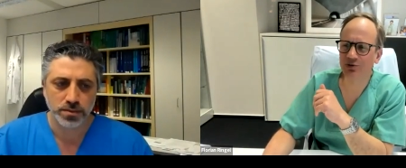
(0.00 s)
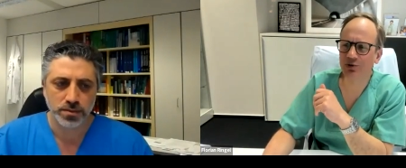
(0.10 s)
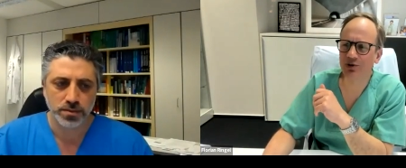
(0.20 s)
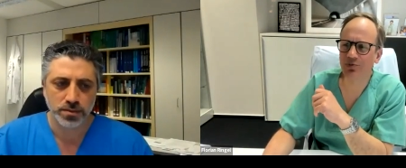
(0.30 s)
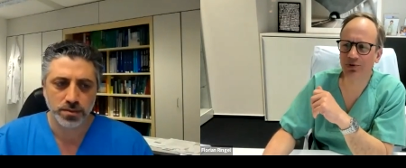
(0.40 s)

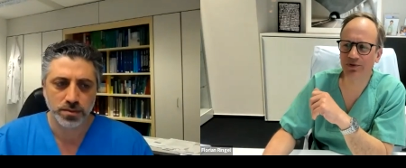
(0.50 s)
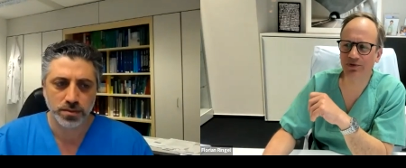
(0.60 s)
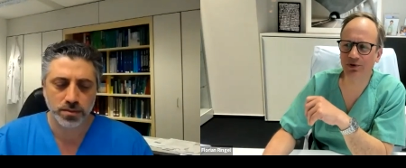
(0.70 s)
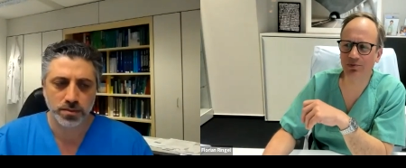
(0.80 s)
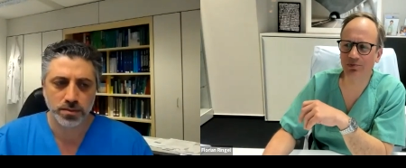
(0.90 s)
Speaker 1: do you
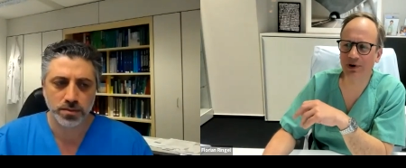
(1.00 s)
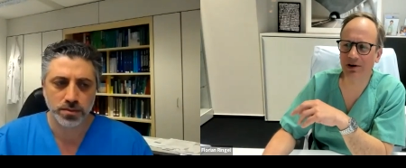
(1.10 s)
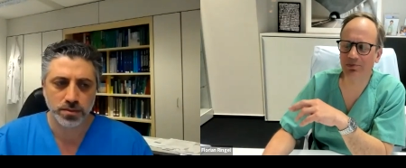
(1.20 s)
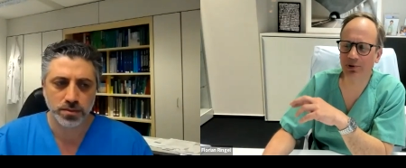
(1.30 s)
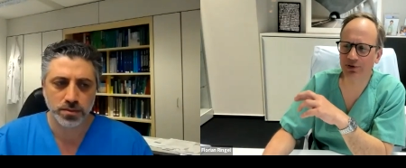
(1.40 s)
perform
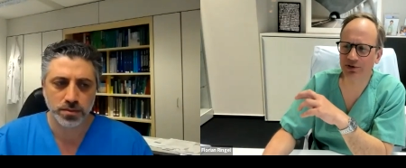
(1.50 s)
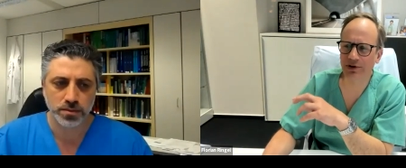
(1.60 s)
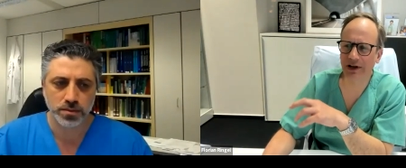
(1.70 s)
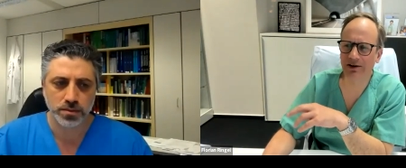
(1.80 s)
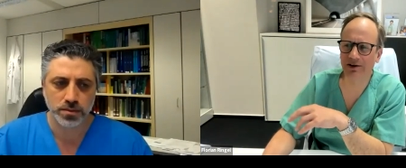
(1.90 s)
a
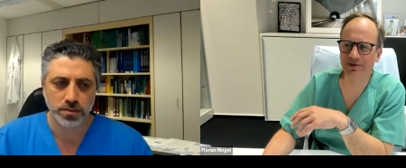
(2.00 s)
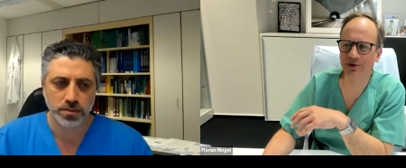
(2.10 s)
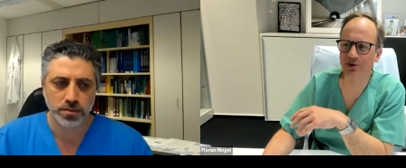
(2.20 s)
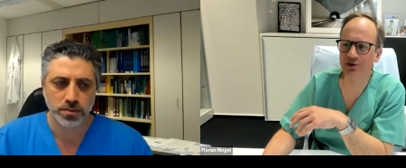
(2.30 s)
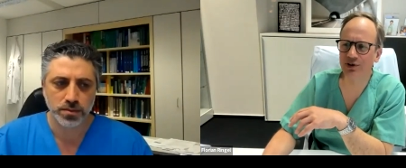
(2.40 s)
lateral
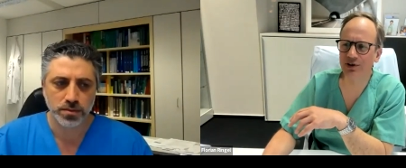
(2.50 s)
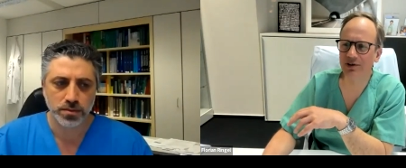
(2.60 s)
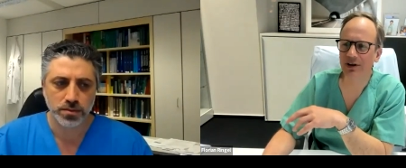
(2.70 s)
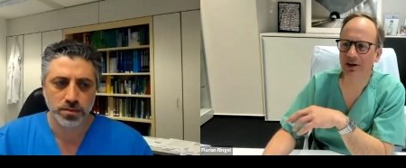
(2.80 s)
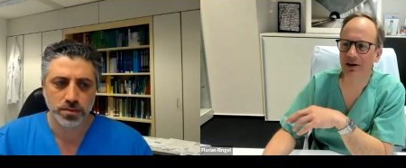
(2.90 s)

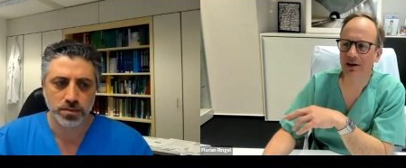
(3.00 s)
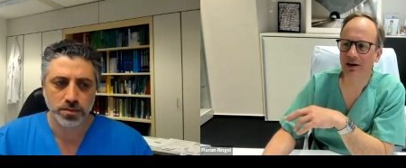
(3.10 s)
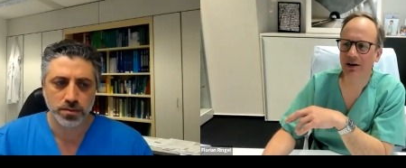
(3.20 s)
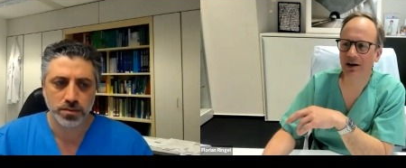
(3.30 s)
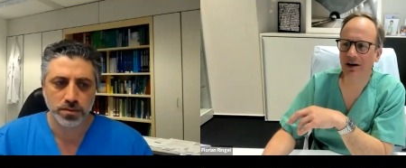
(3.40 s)
fusion
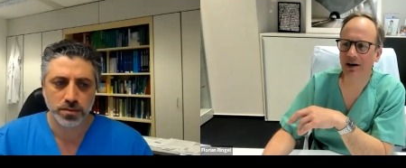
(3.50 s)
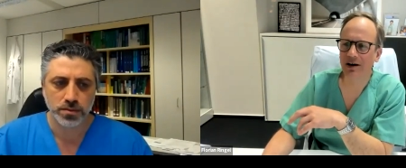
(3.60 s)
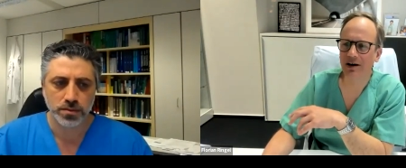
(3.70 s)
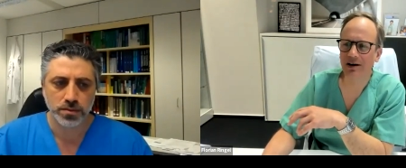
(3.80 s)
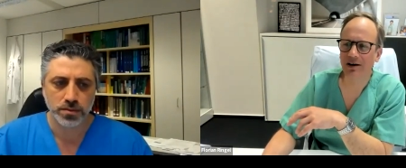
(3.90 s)

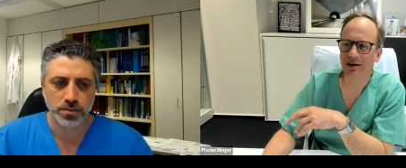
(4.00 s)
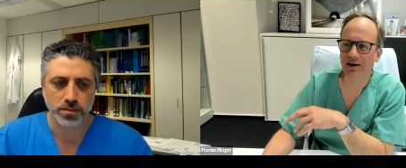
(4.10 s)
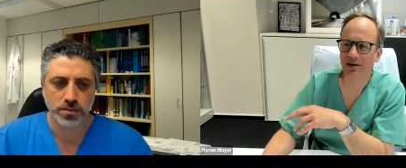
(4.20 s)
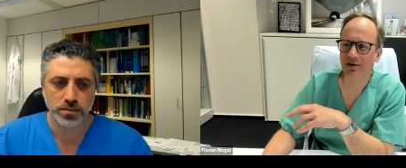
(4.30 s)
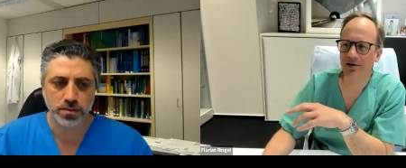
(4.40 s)
uh,
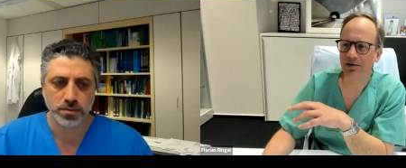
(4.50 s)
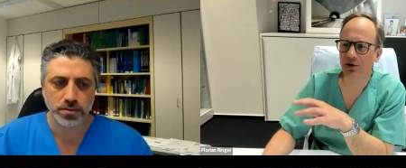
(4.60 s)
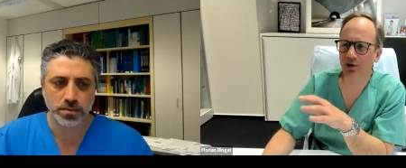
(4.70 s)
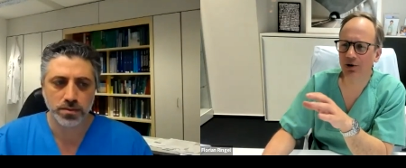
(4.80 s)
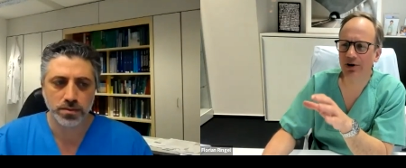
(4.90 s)

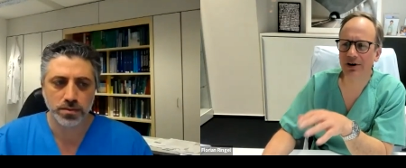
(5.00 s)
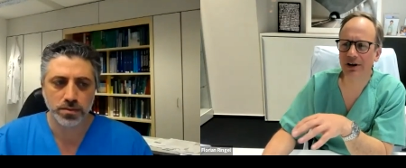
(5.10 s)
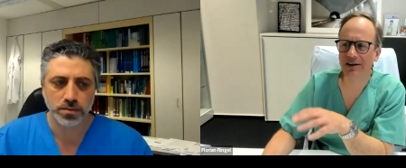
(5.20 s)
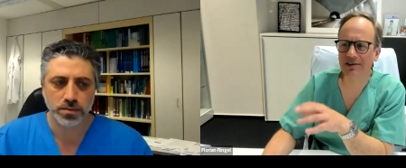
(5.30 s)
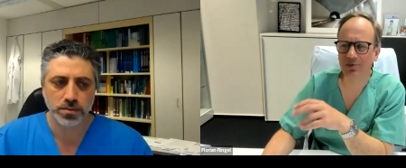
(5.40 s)

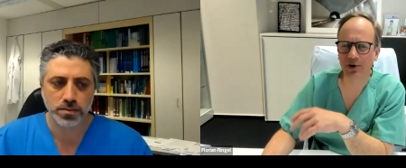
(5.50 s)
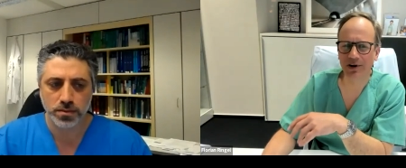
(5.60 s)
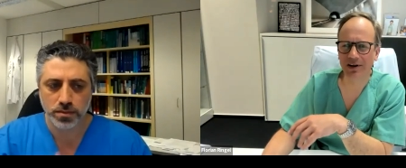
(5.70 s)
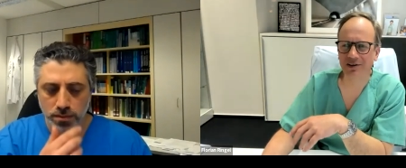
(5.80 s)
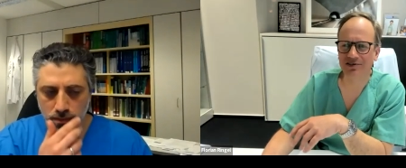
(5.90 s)
or
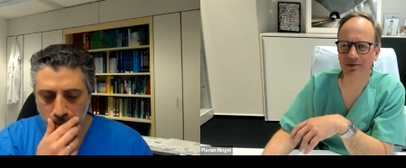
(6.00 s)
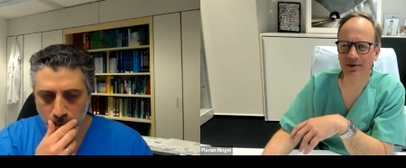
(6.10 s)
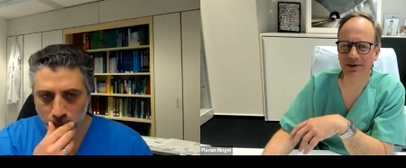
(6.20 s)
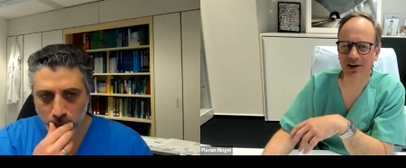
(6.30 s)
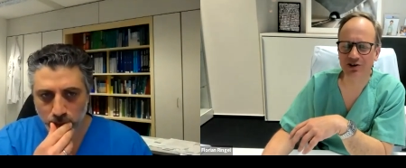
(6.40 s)
interbody
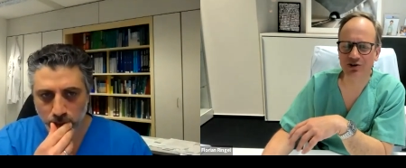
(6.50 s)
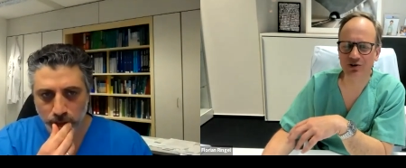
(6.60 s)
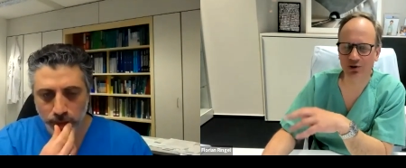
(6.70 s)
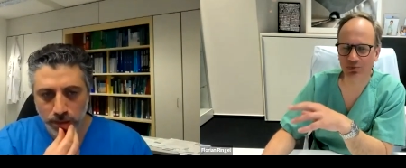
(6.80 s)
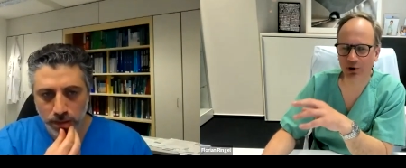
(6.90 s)
instrumentation
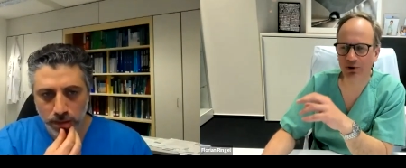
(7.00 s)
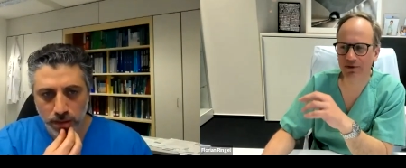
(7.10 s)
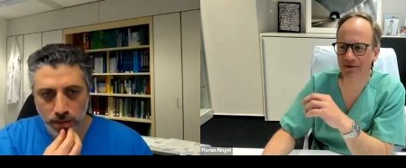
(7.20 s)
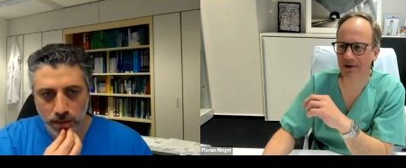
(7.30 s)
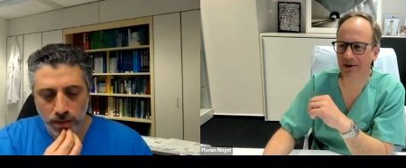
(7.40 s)
or
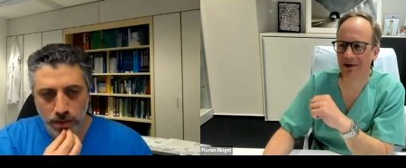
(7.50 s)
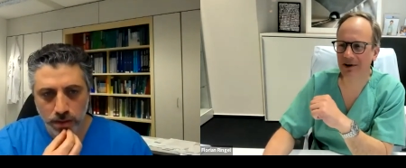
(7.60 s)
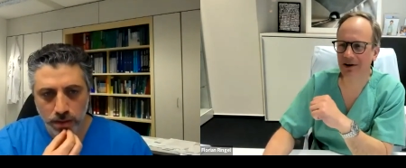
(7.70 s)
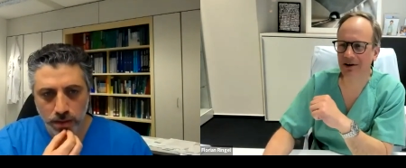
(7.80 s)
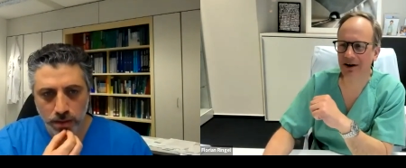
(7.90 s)
both,
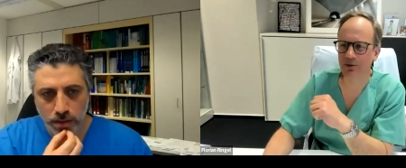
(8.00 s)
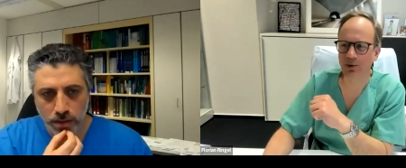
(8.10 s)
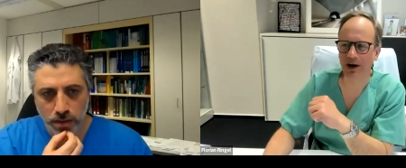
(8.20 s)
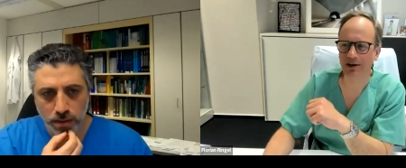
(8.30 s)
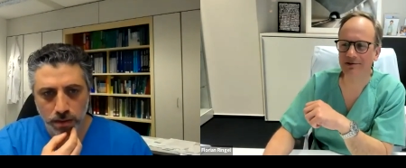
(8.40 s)
and
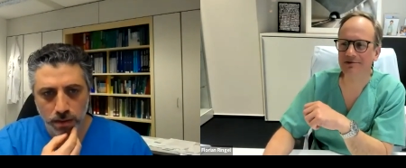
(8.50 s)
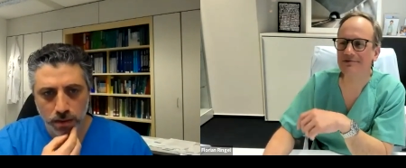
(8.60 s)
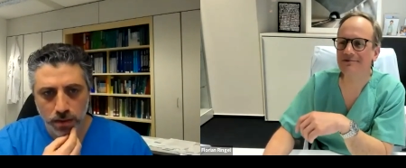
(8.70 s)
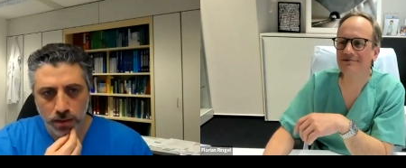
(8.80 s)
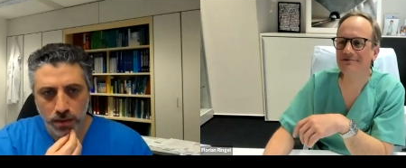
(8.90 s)
why?
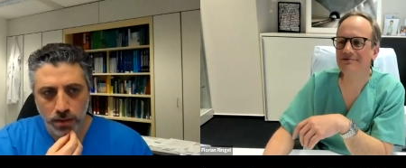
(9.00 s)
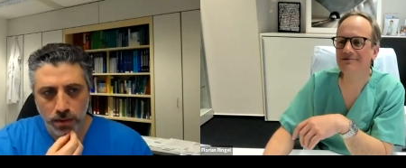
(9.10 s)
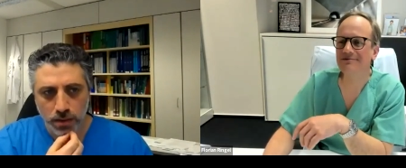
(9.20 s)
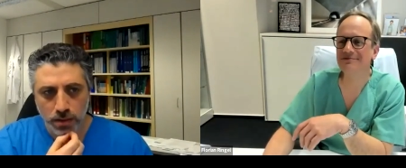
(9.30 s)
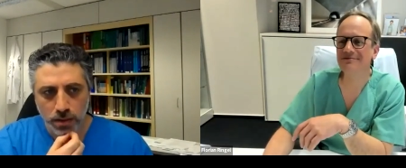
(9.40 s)

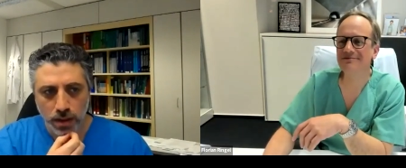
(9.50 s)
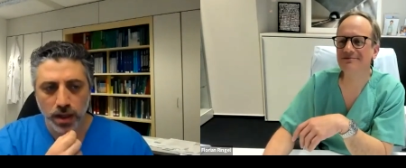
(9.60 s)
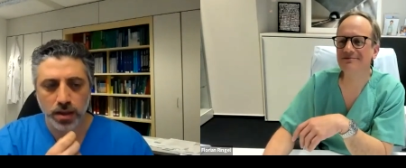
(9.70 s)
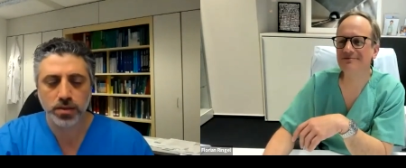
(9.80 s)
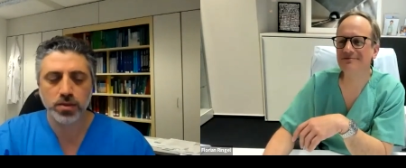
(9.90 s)

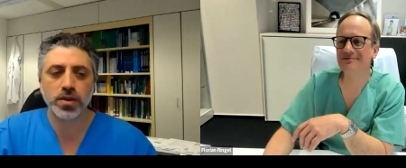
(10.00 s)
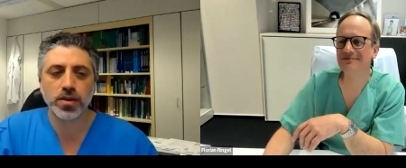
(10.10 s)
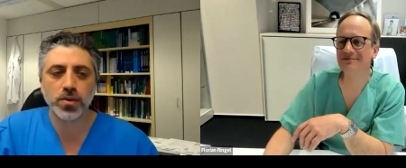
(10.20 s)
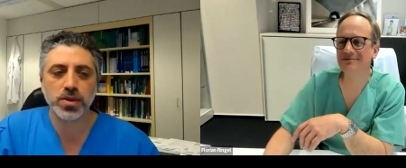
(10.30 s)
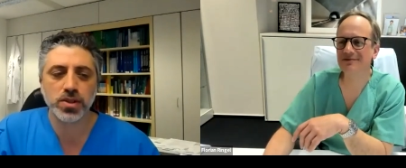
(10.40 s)
Speaker 2: Again, sorry,
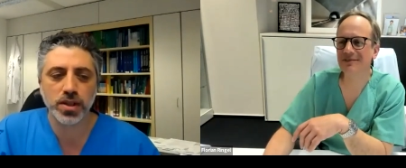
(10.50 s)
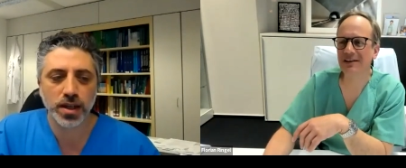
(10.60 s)
the question